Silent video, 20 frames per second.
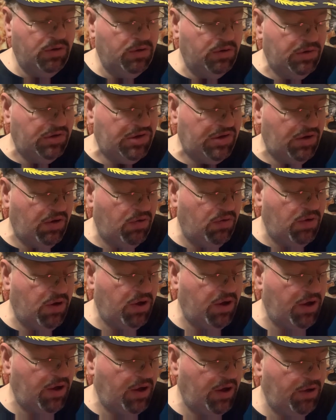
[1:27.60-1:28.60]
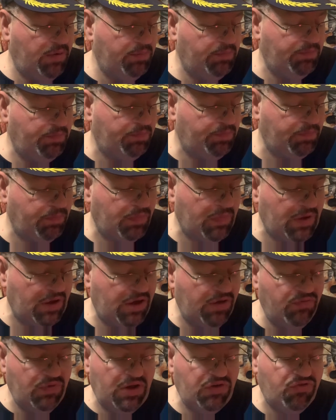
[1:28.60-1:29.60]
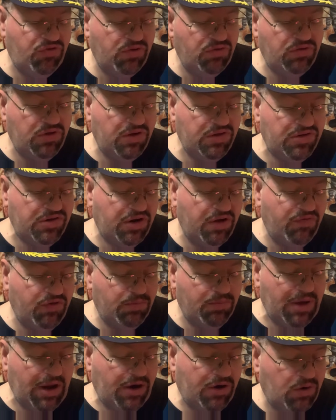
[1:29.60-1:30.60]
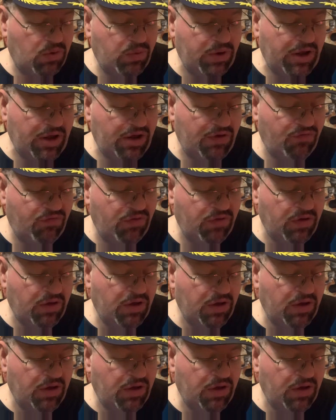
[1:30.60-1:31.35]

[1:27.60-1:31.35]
So um, conventional toaster oven, microwave.